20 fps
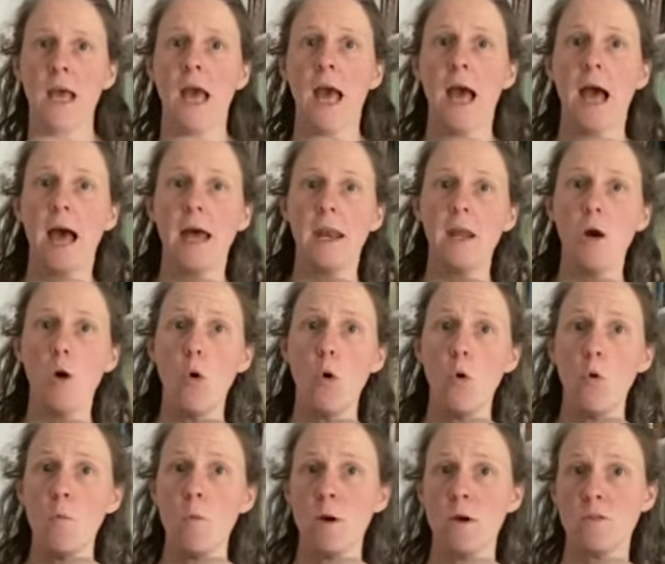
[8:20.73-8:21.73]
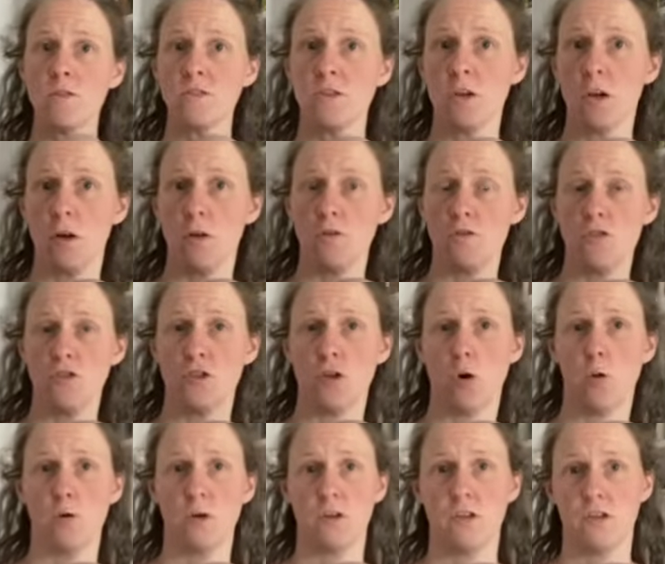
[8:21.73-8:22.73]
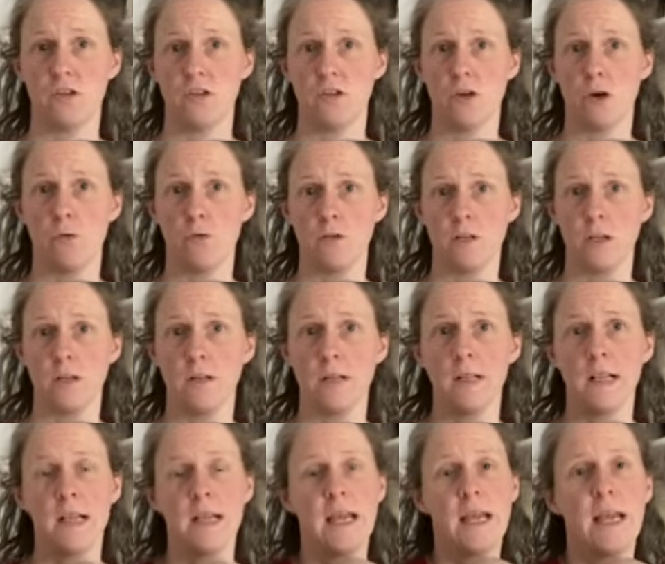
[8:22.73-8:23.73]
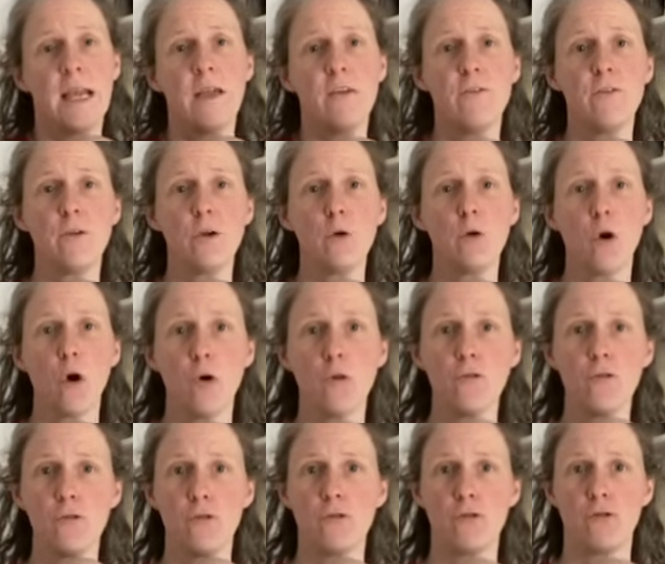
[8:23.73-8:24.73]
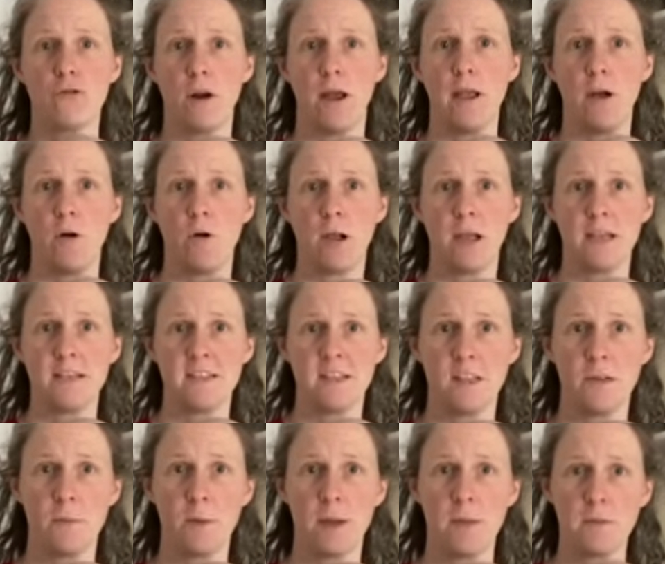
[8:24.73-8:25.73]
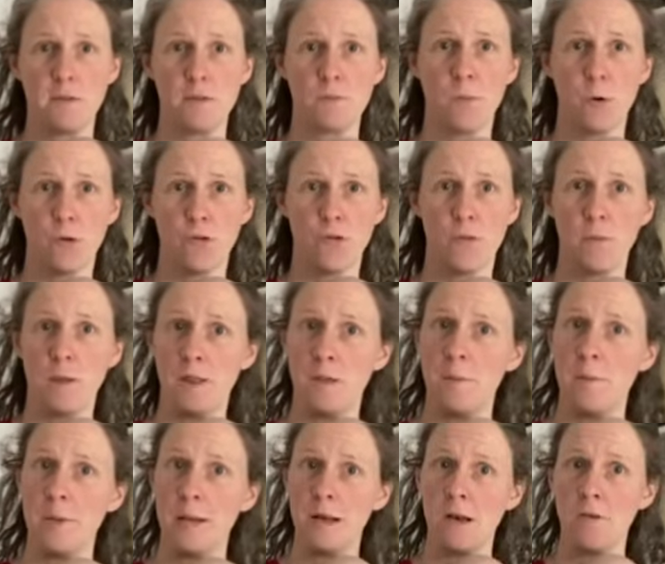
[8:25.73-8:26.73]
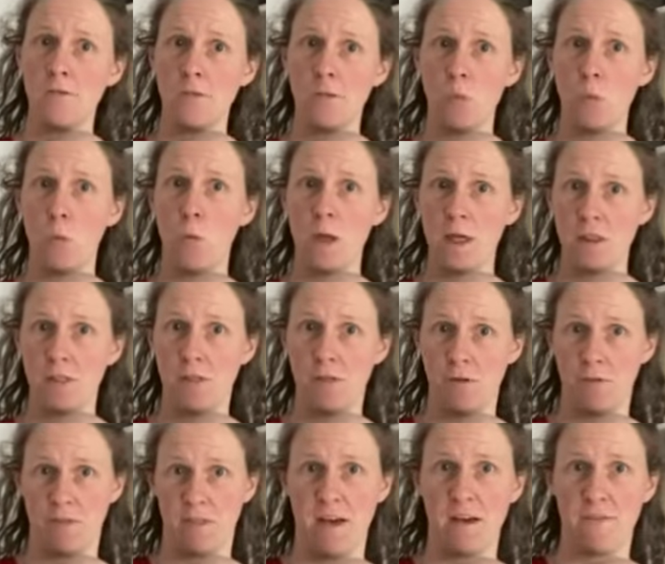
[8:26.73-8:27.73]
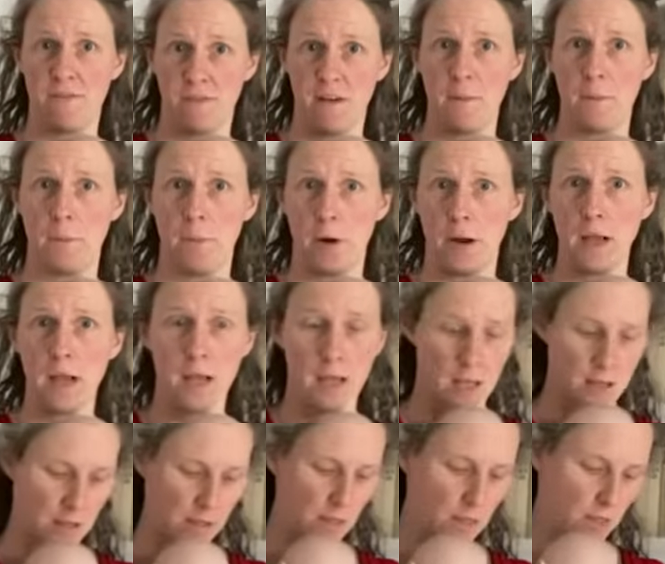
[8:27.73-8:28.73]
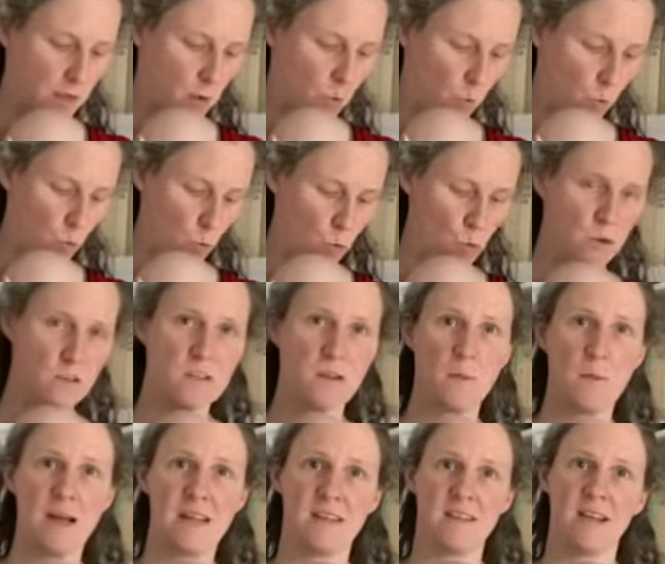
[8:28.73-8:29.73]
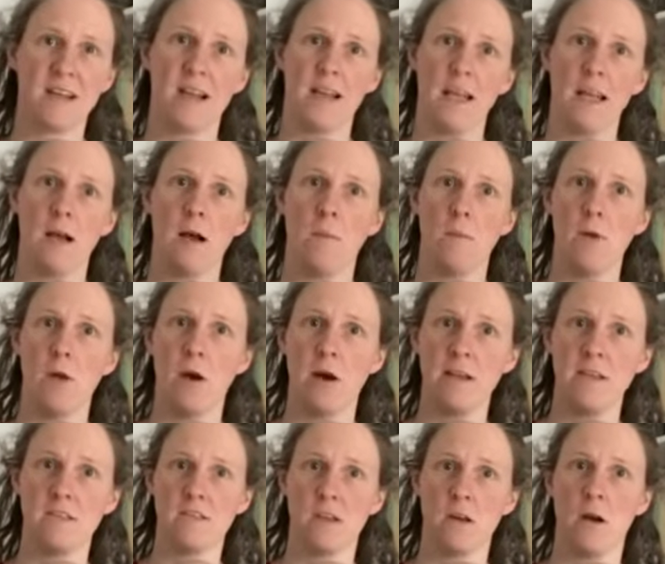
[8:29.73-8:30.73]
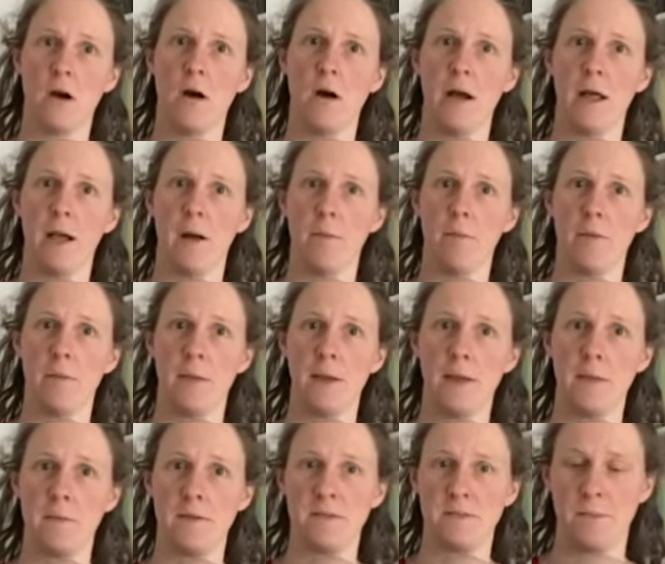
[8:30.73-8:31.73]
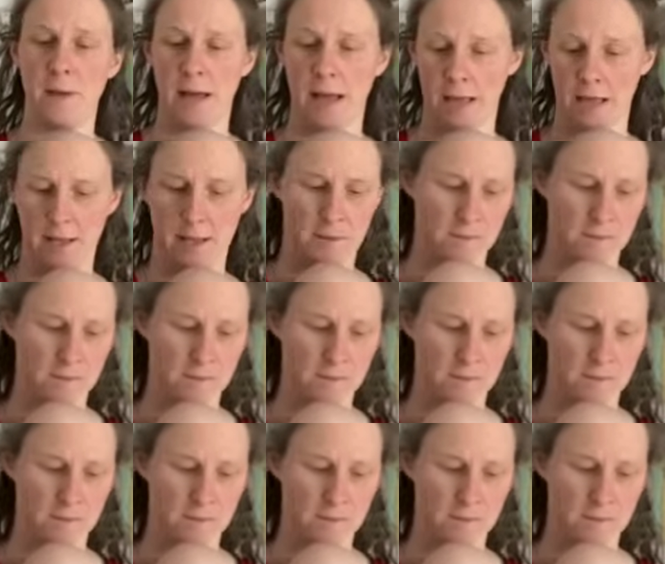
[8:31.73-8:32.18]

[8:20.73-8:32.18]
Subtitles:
And it almost goes shoulder to shoulder. If you concentrate on getting the baby's bottom in the middle of the width of that fabric, then it will automatically come nice and high up the baby's back.